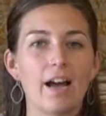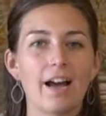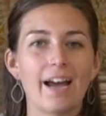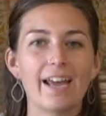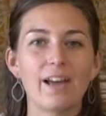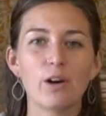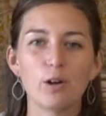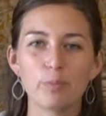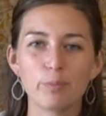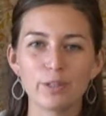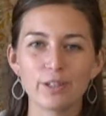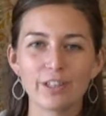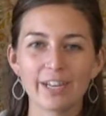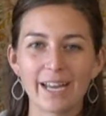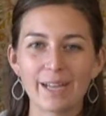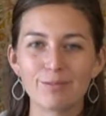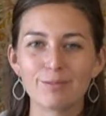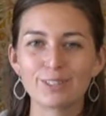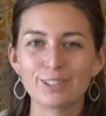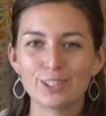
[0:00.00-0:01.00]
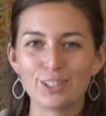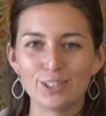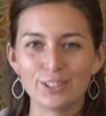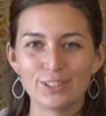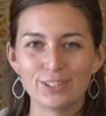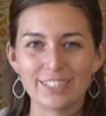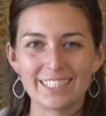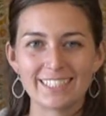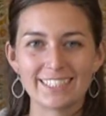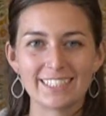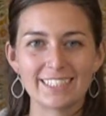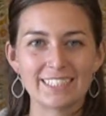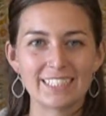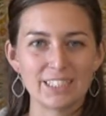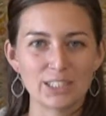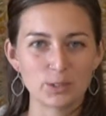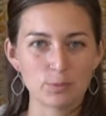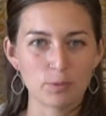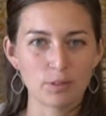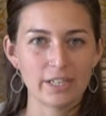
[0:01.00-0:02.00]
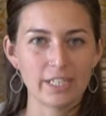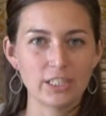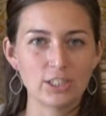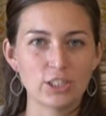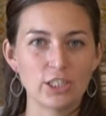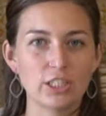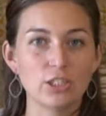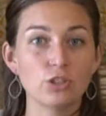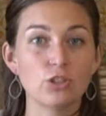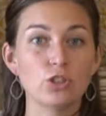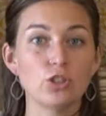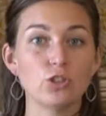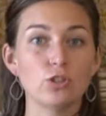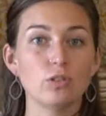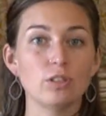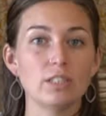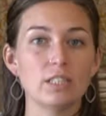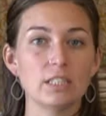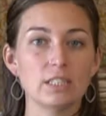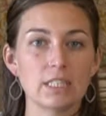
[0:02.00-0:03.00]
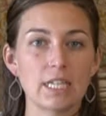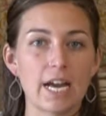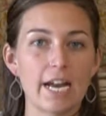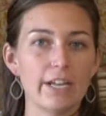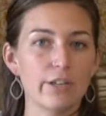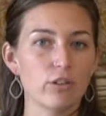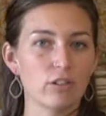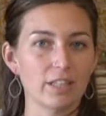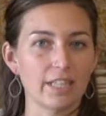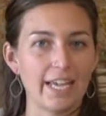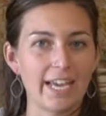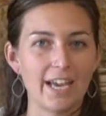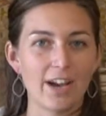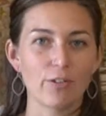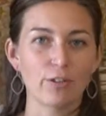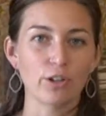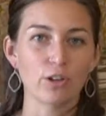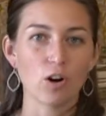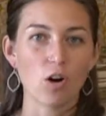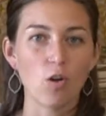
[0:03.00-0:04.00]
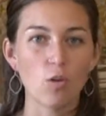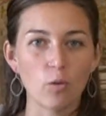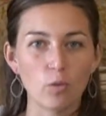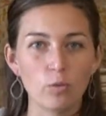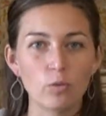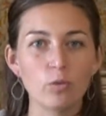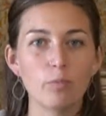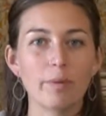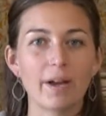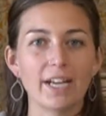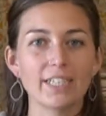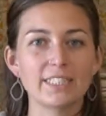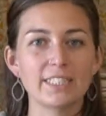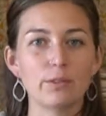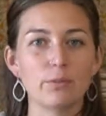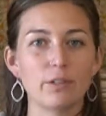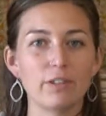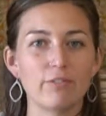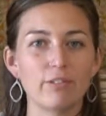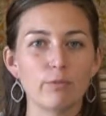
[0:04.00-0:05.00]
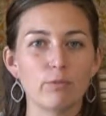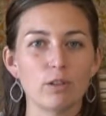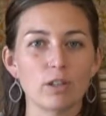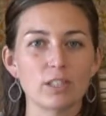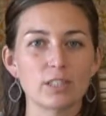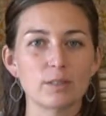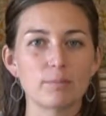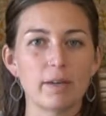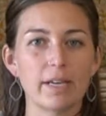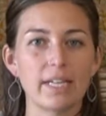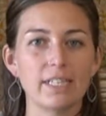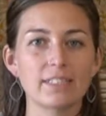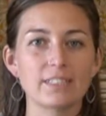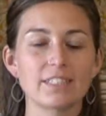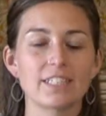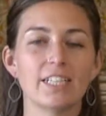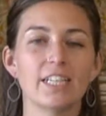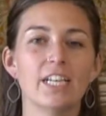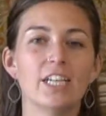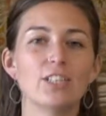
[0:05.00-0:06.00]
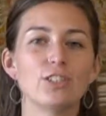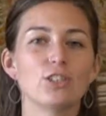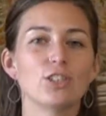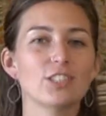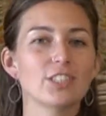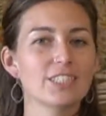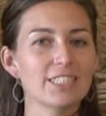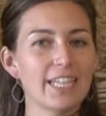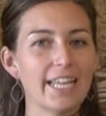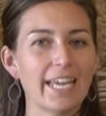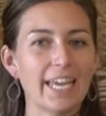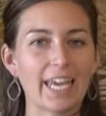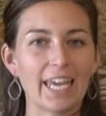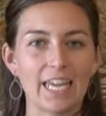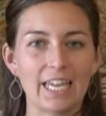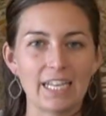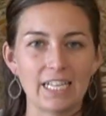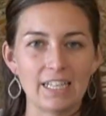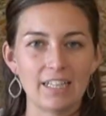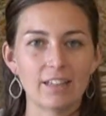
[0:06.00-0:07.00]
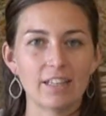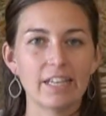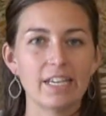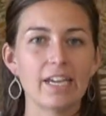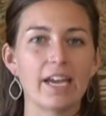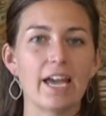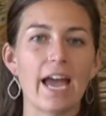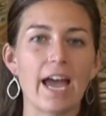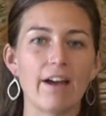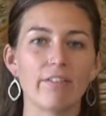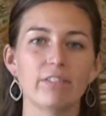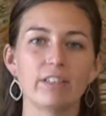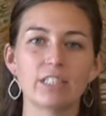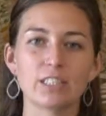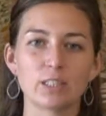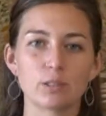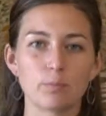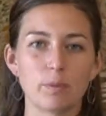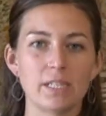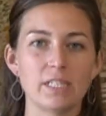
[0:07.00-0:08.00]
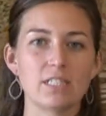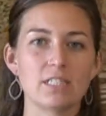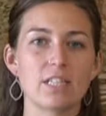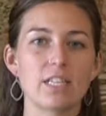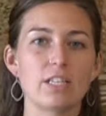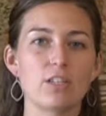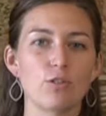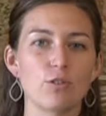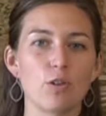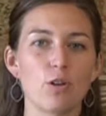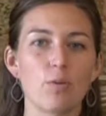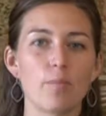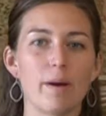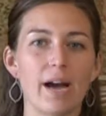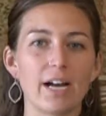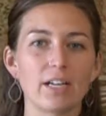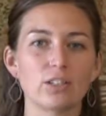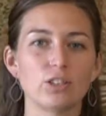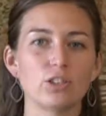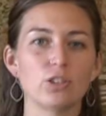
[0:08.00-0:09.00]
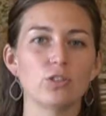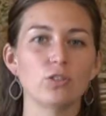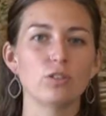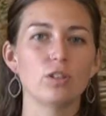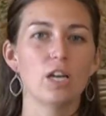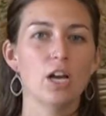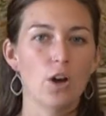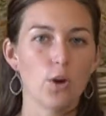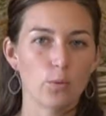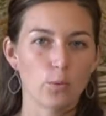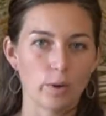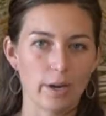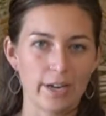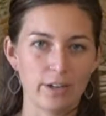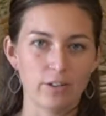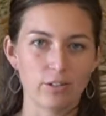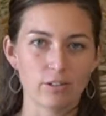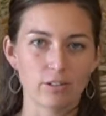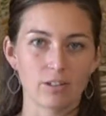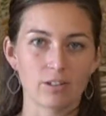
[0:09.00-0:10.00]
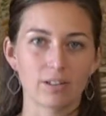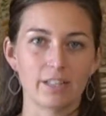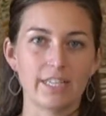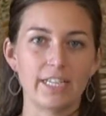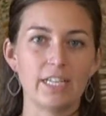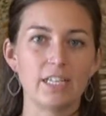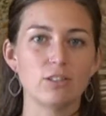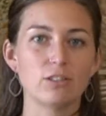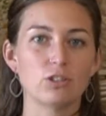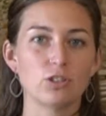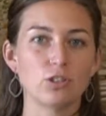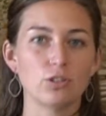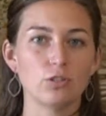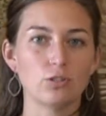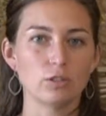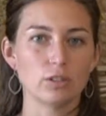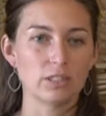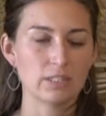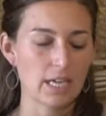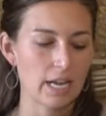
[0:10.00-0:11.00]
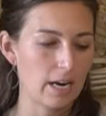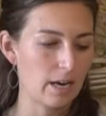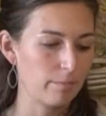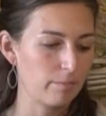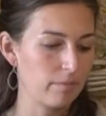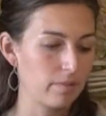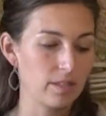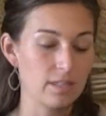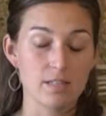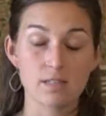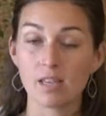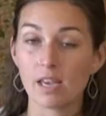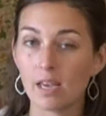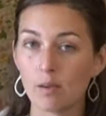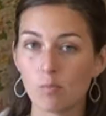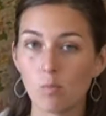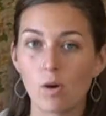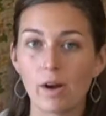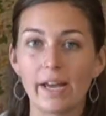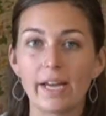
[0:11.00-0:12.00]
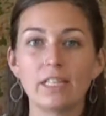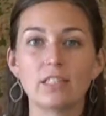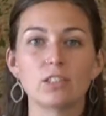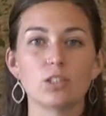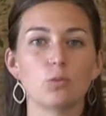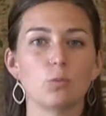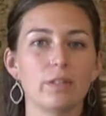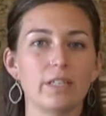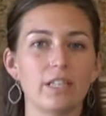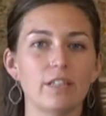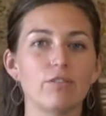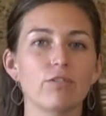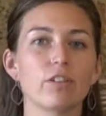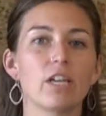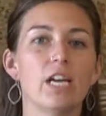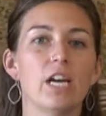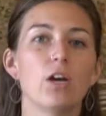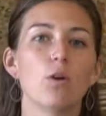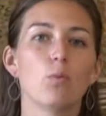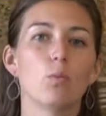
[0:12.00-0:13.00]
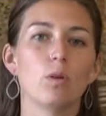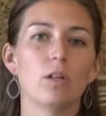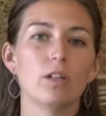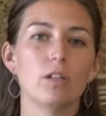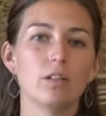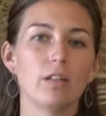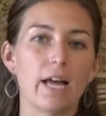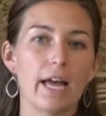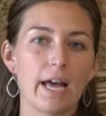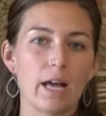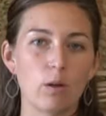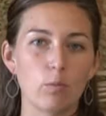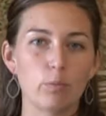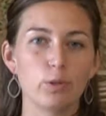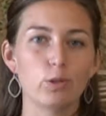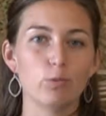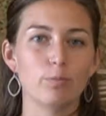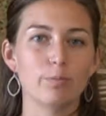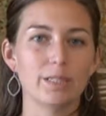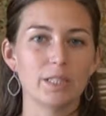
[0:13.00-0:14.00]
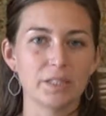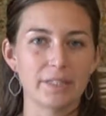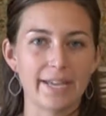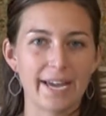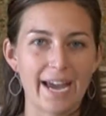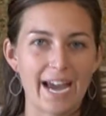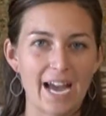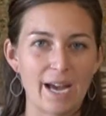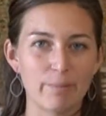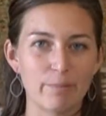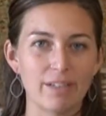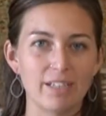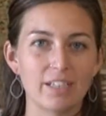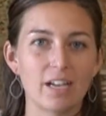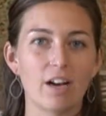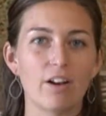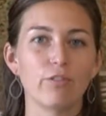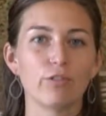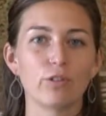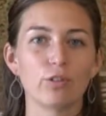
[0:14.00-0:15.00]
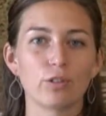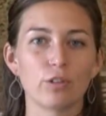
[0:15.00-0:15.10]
I hope you're able to use this as inspiration to design or lay out your own basket weaving workspace. Just like anything, having a space that you go back to regularly to set up the same way to weave will help you build the habit of